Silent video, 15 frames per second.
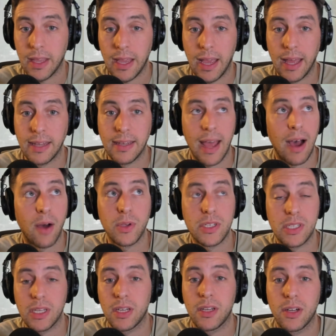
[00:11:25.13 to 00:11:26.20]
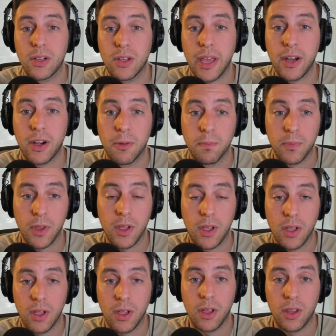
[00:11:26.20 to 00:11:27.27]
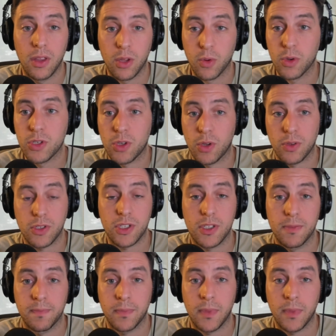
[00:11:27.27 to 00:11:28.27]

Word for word: And now we see a year later the results.